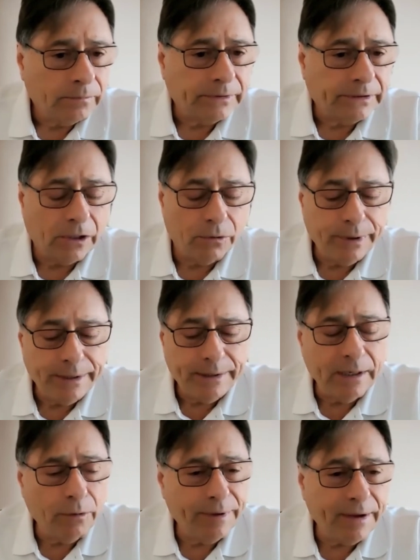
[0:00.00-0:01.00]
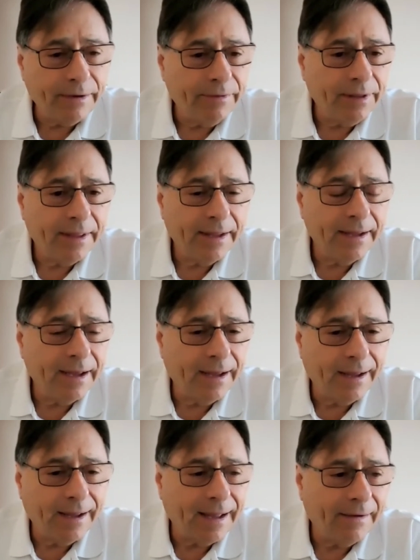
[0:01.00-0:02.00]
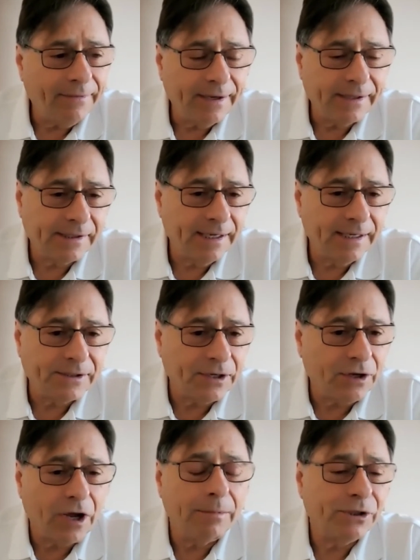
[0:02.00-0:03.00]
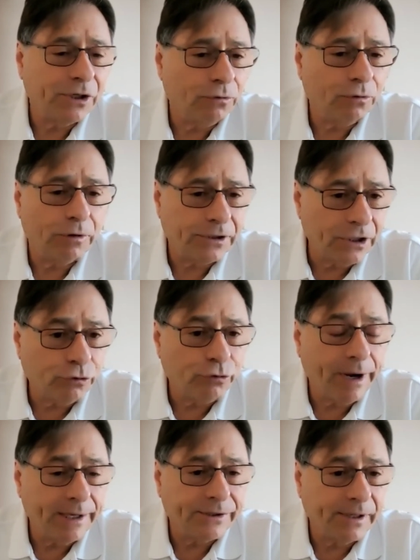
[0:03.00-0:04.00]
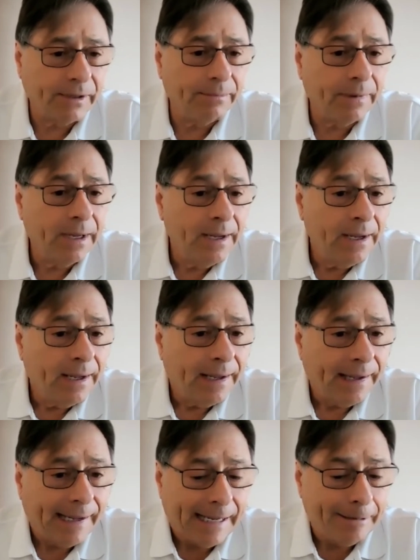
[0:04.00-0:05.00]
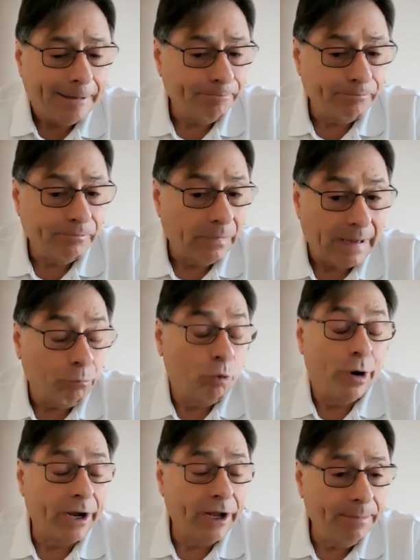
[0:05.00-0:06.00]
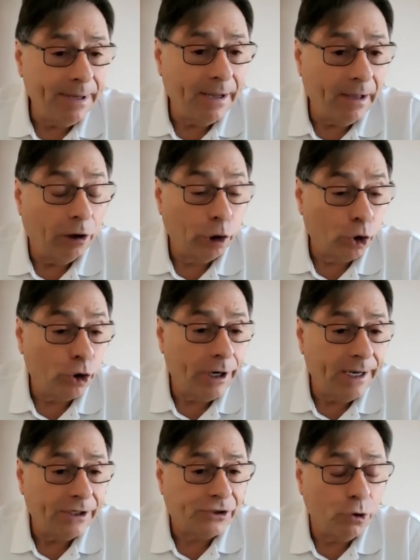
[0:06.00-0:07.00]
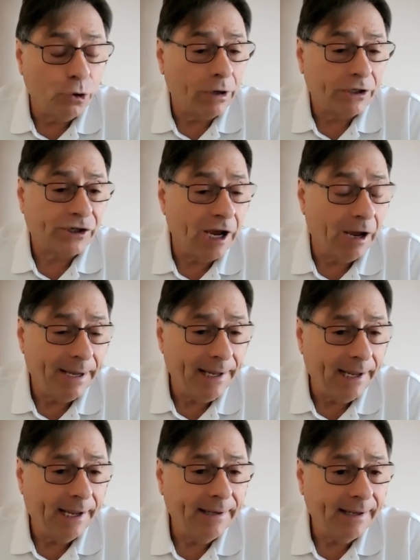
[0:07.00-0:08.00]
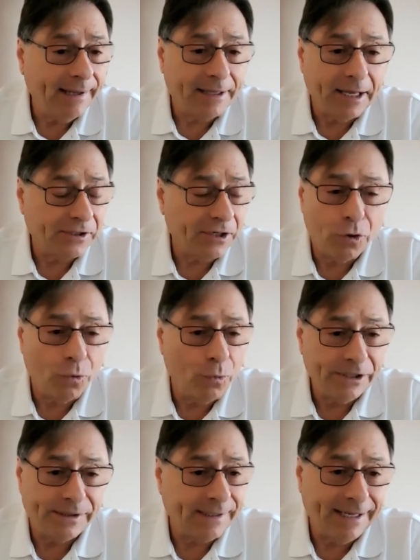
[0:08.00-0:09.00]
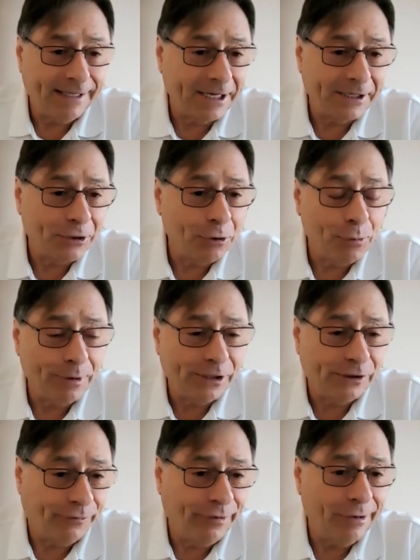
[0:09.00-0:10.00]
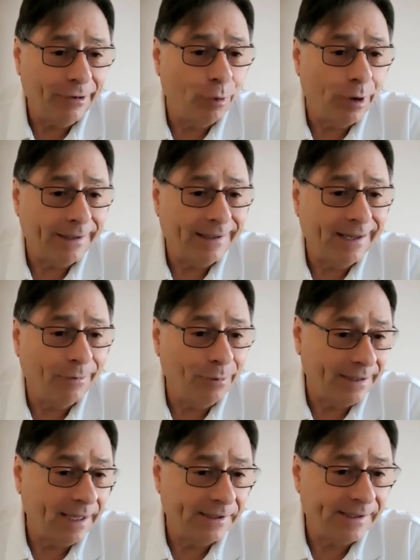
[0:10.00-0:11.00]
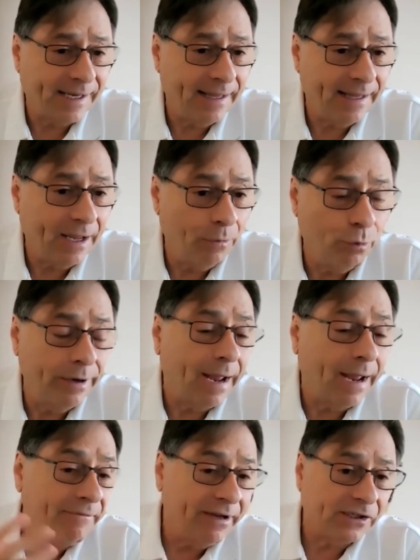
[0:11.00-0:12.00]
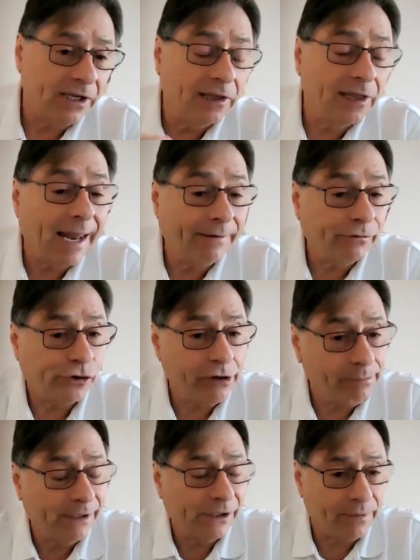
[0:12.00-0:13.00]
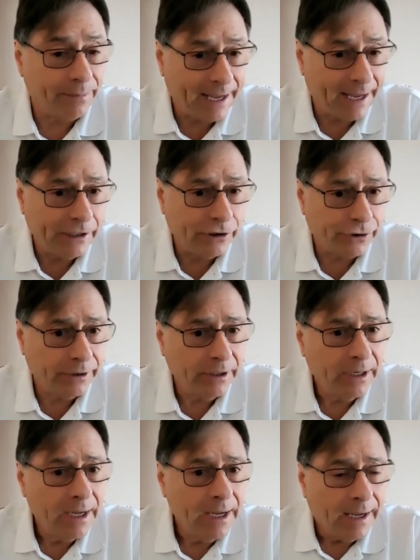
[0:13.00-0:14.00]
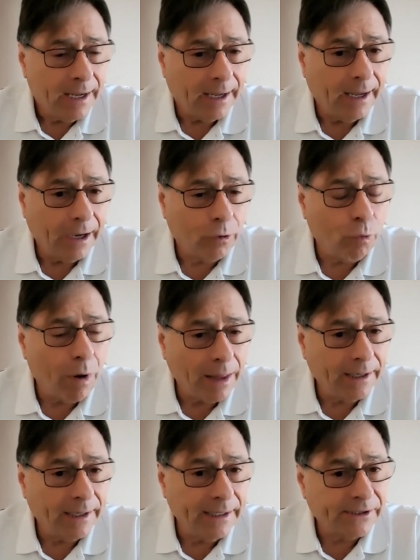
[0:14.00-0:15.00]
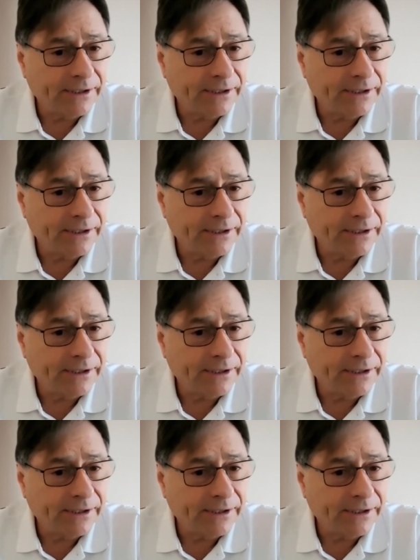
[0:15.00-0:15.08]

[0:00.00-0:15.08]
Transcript: So we deal with everything, obviously, as it comes across the transom. We're going to be alerted as to what's coming in. It doesn't always fit what they say they would. Obviously, a lot of shipments from Asia, quality in